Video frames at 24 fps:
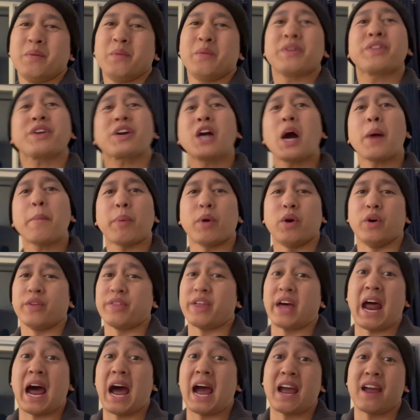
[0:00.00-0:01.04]
with a couple
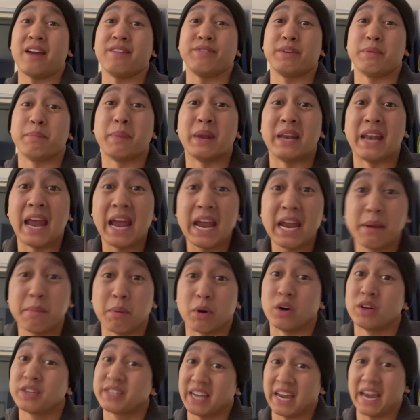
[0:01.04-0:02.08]
that I haven't been
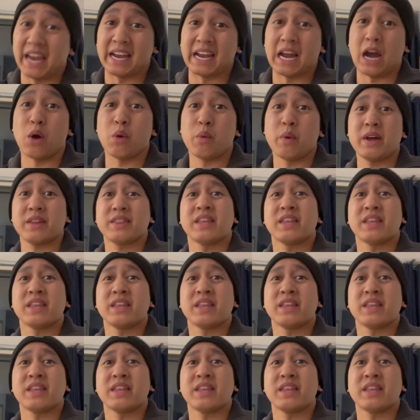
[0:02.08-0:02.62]
able to hang out with